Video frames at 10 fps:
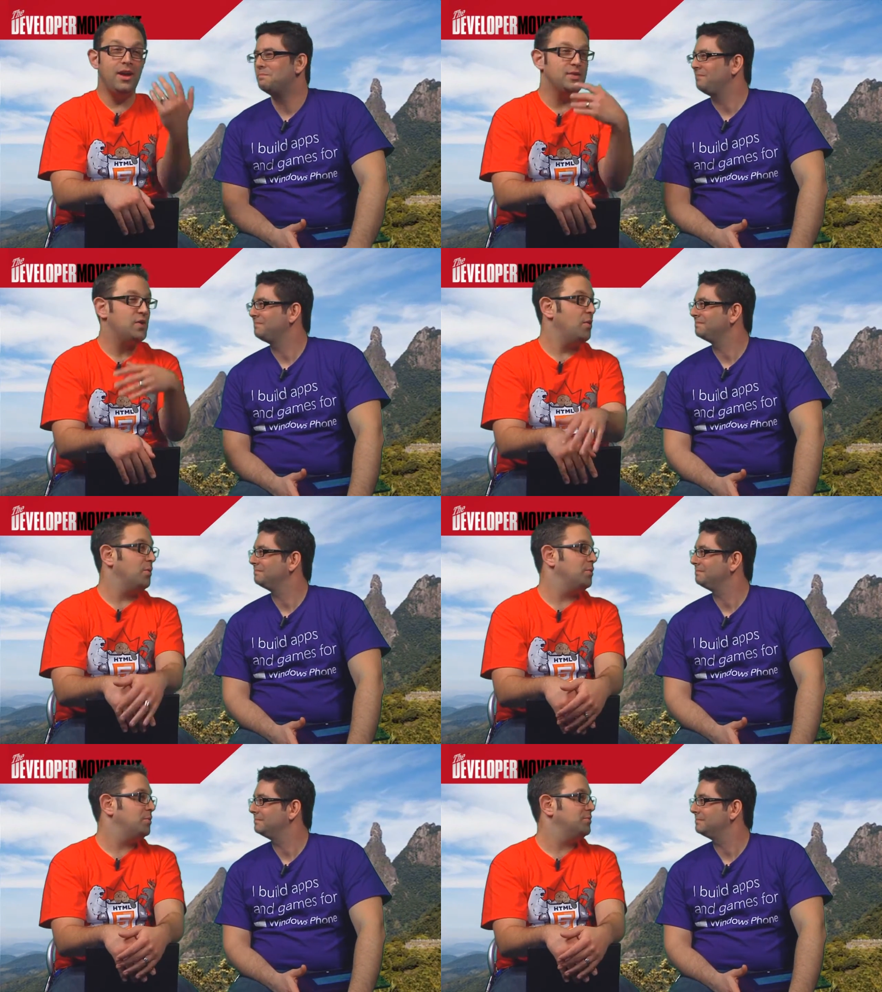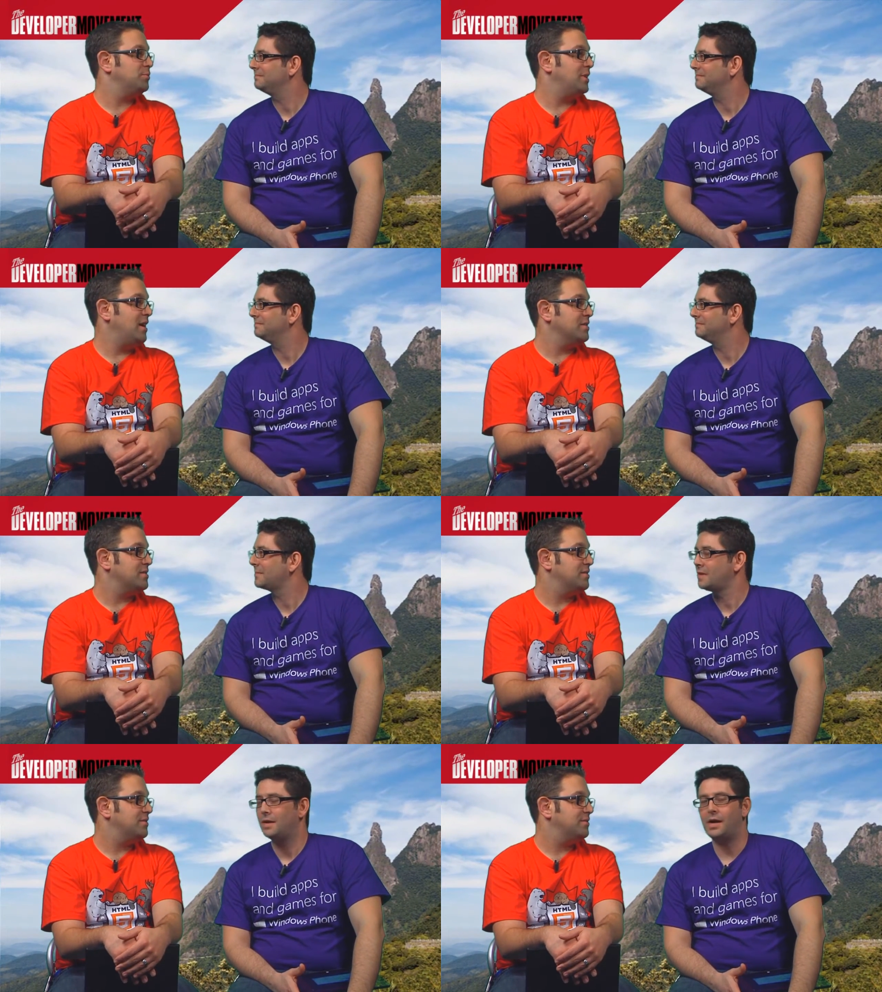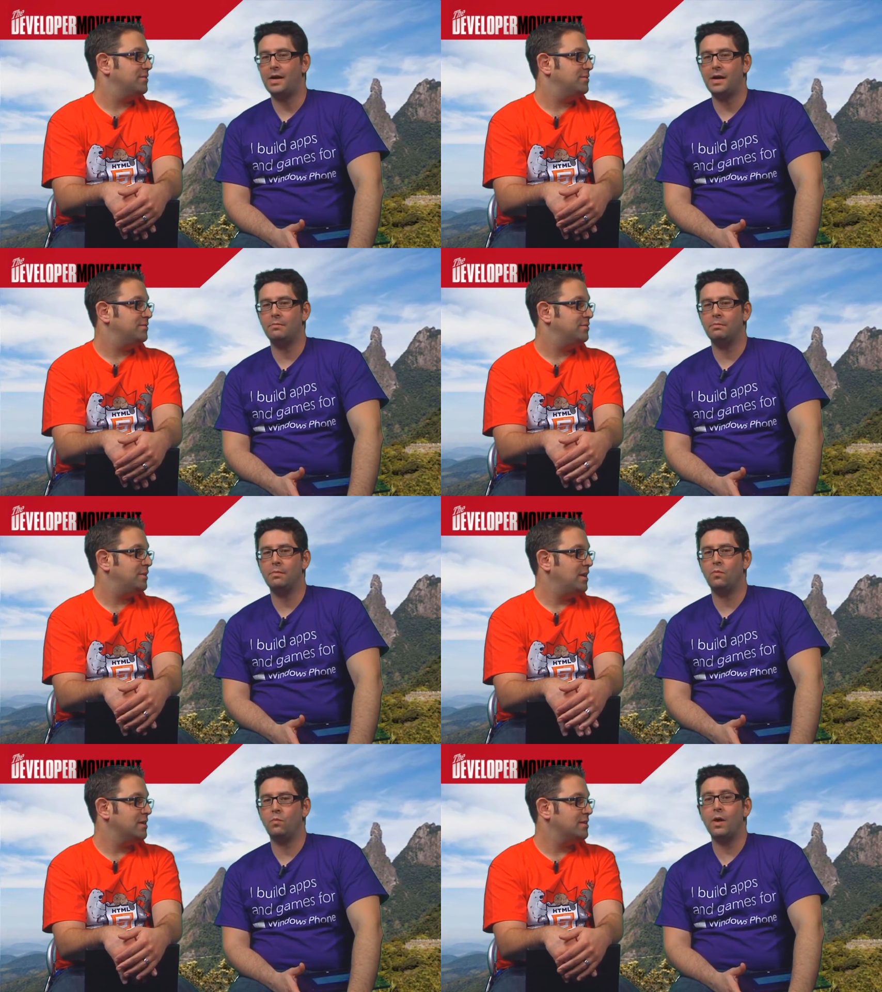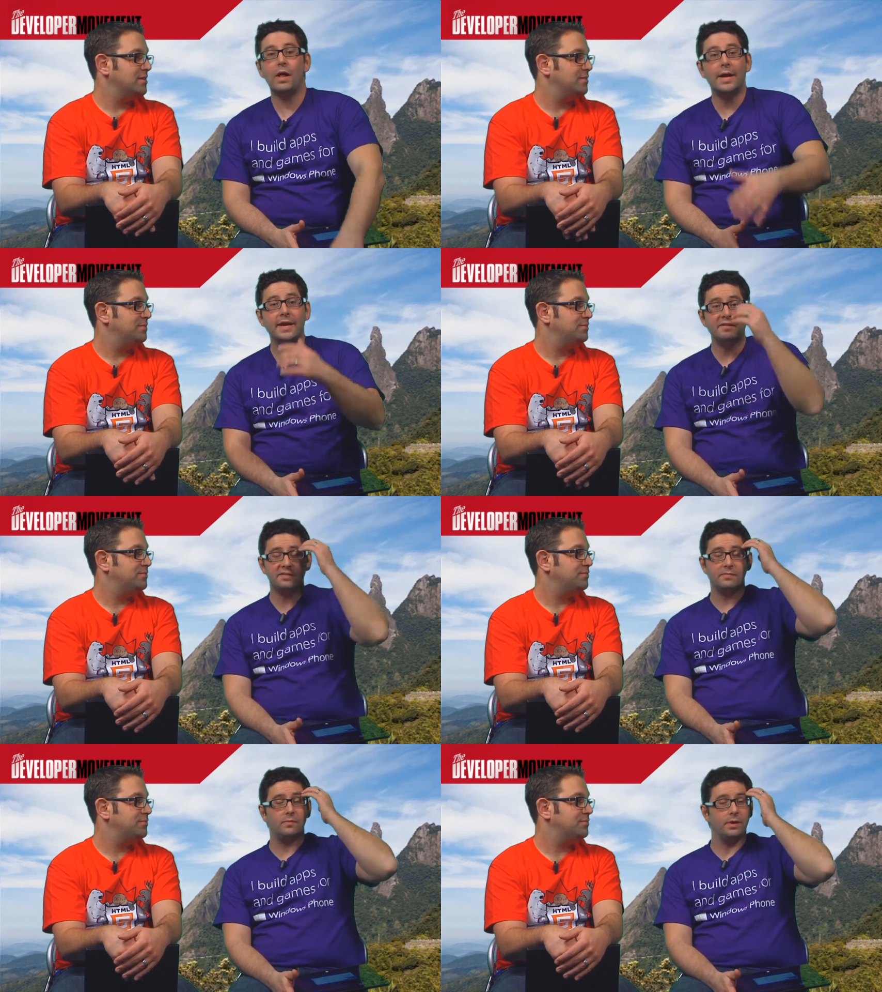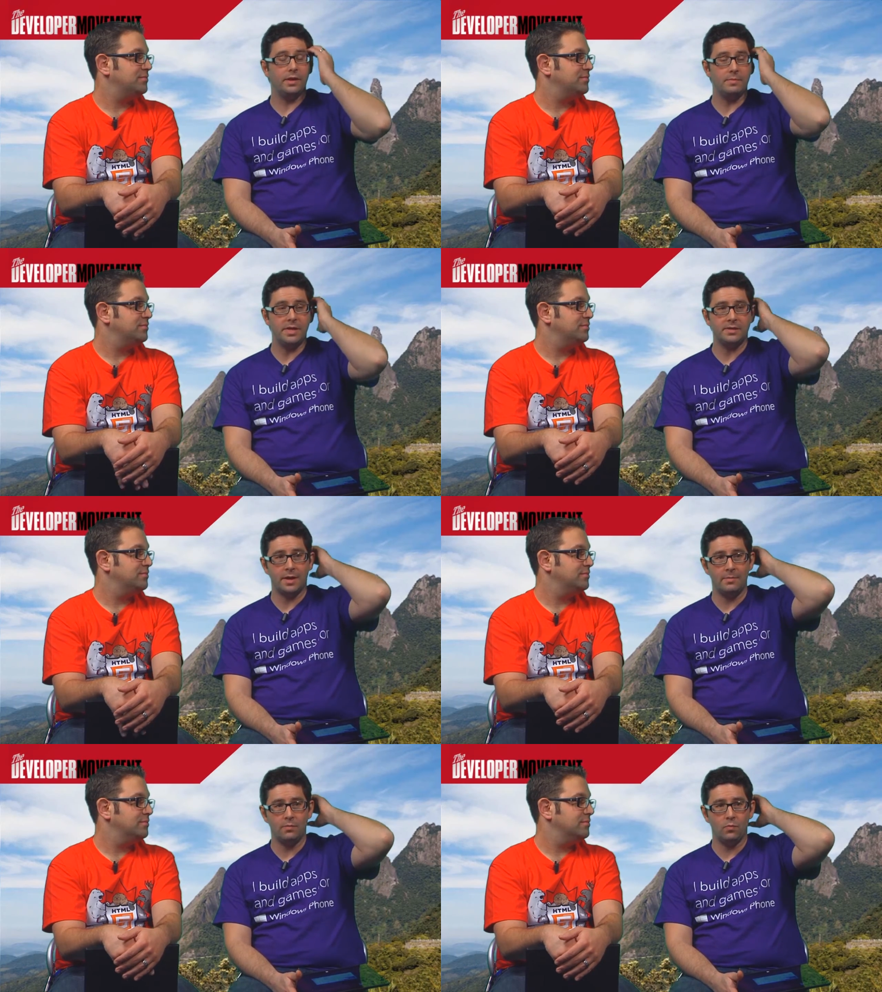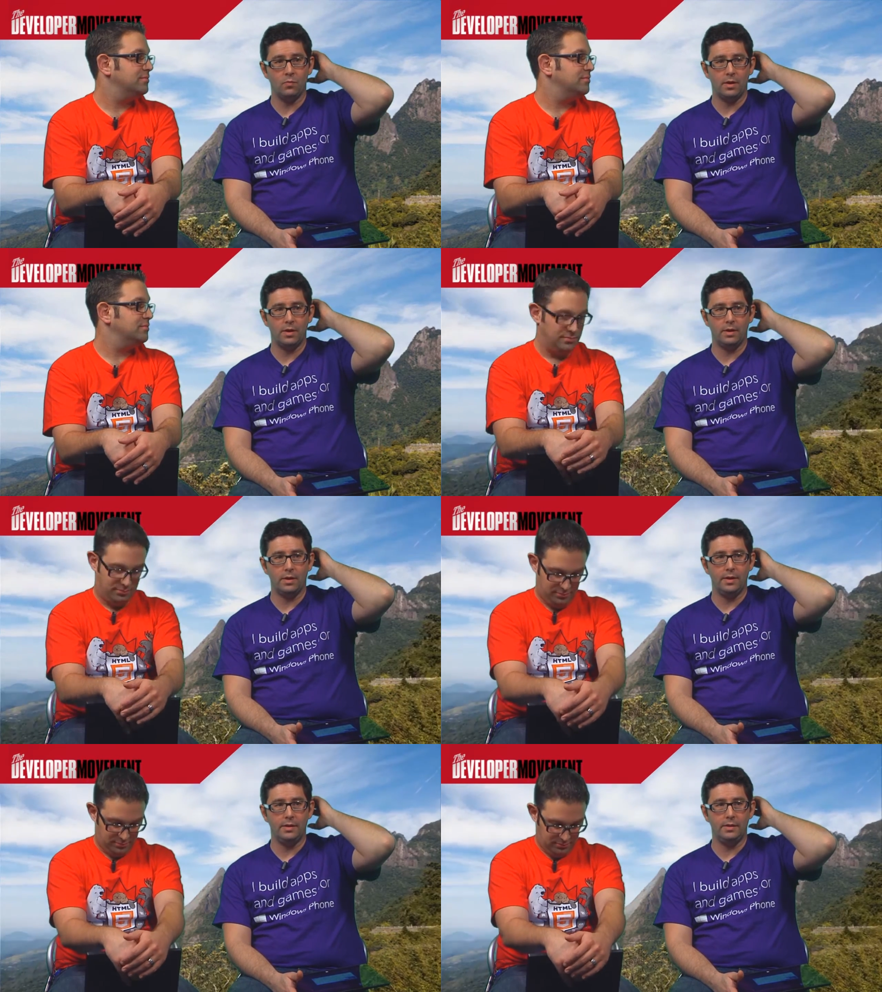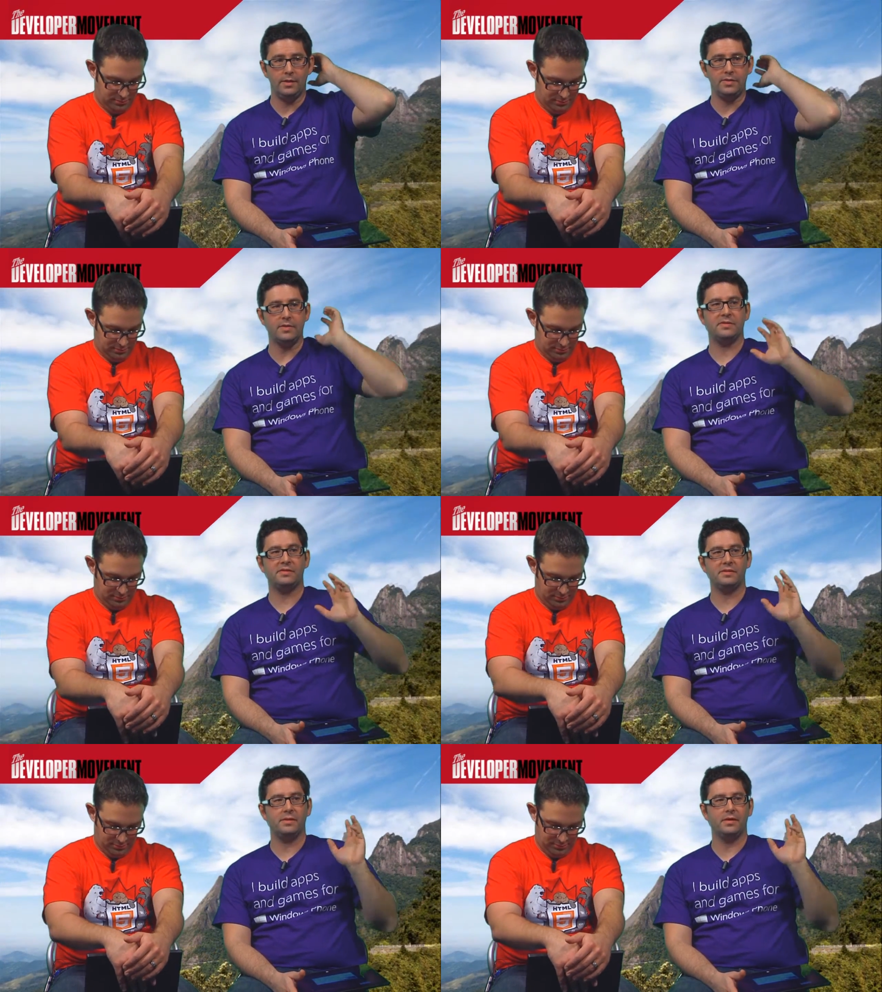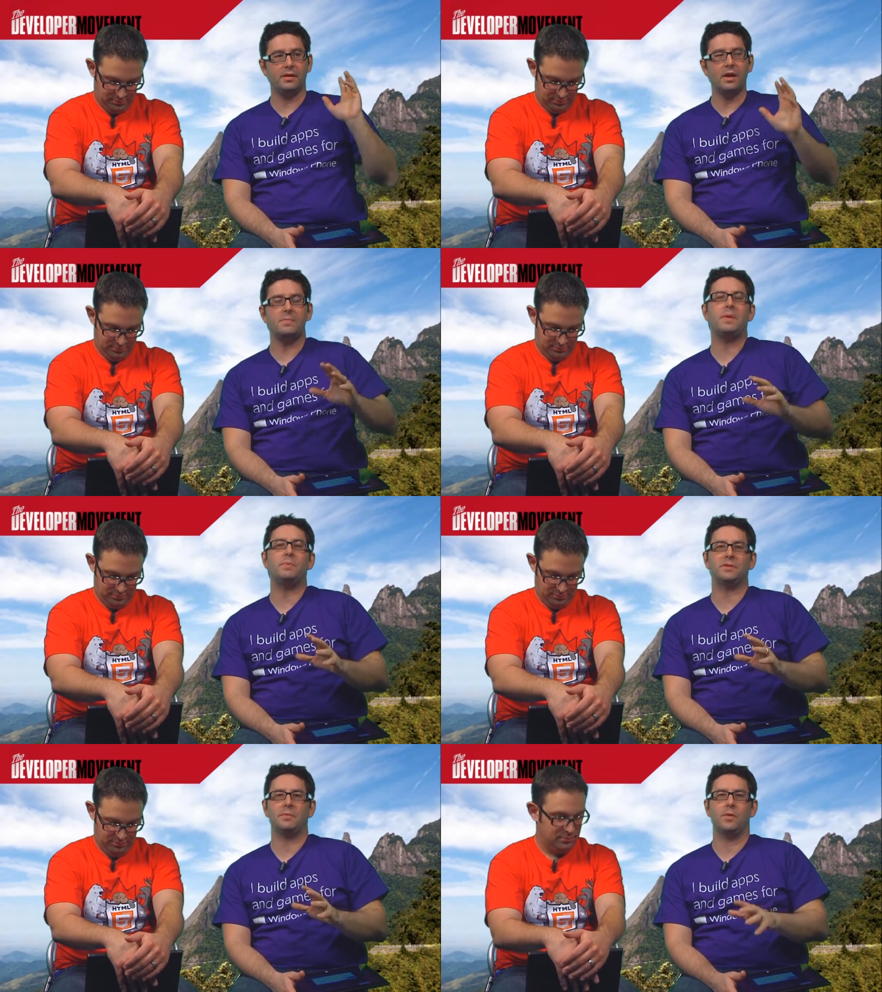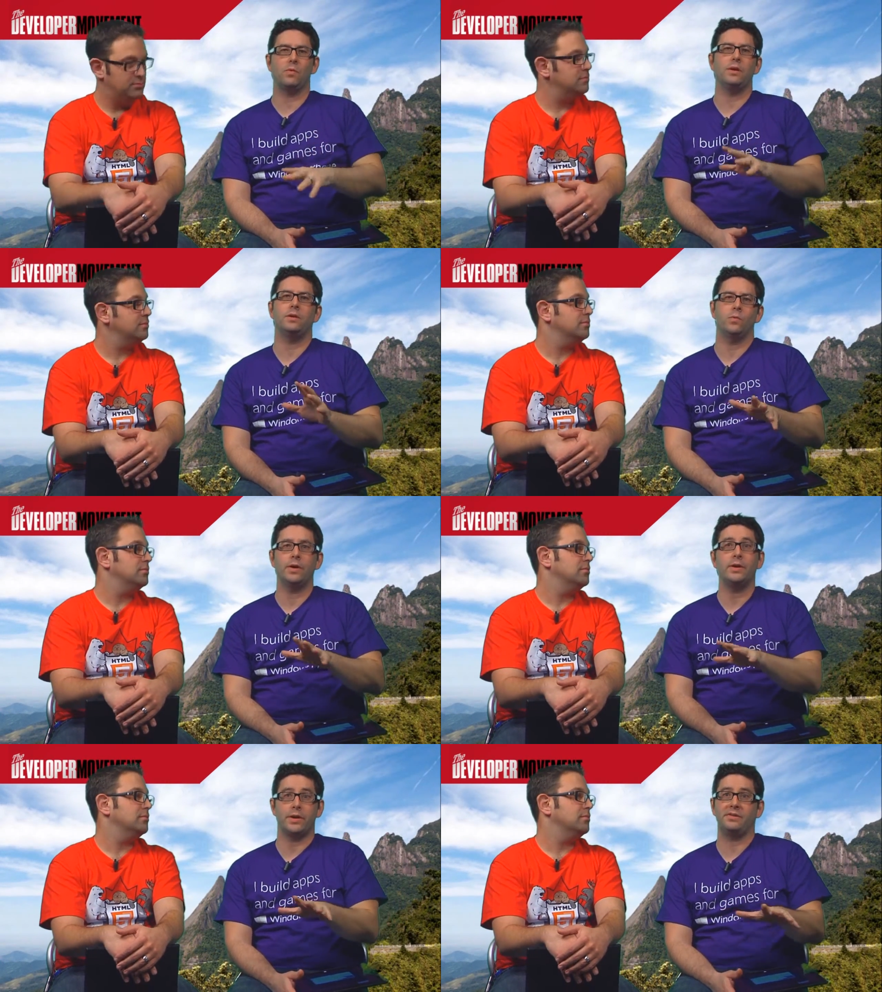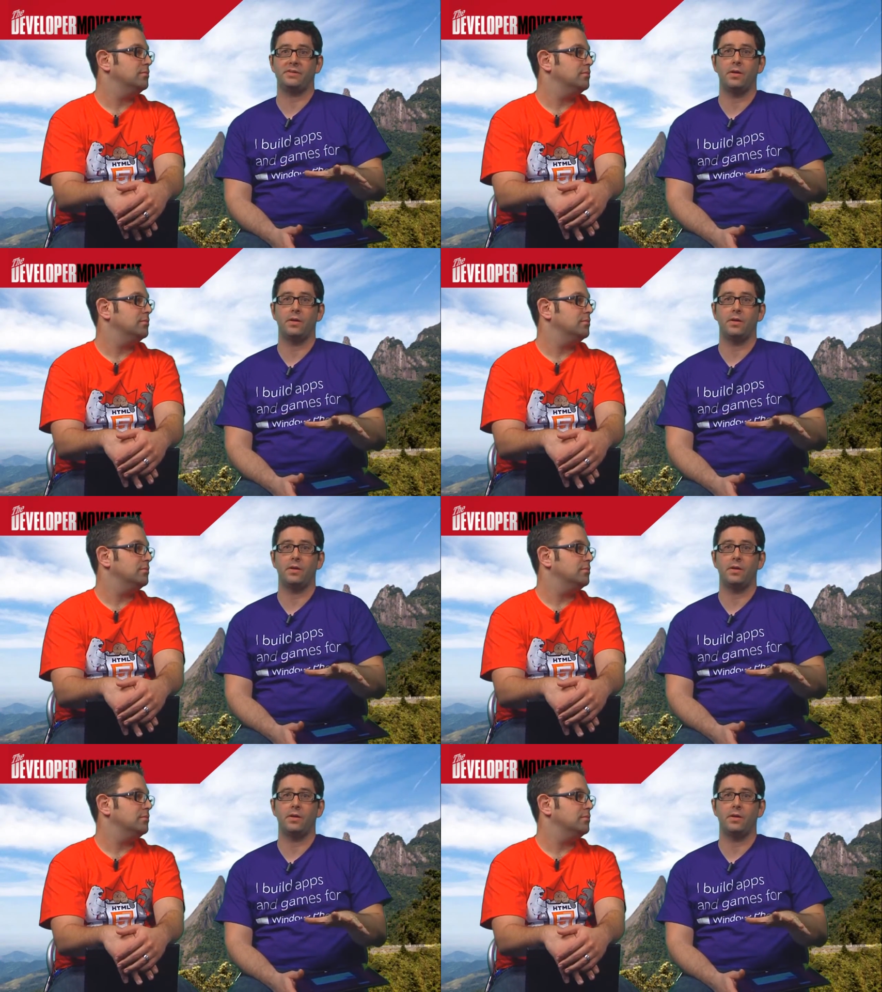Speaker 1: so what else?
Speaker 2: Um, Well, I guess in the meantime, th there's a lot of people tell me where where you can start